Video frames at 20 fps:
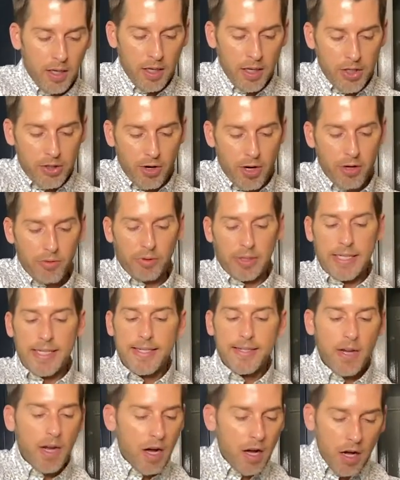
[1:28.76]
and try to
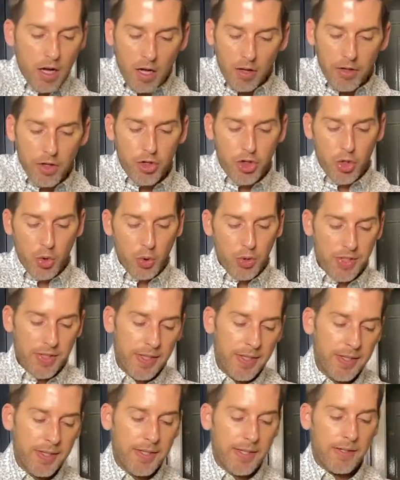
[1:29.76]
release all the
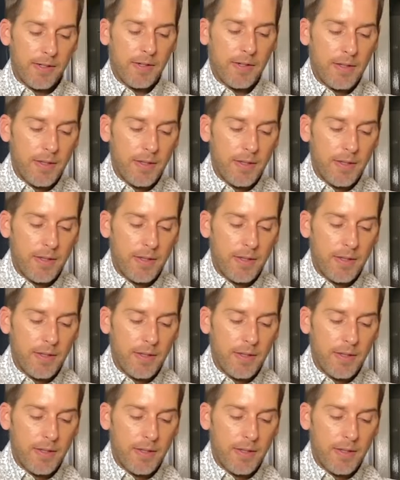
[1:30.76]
juices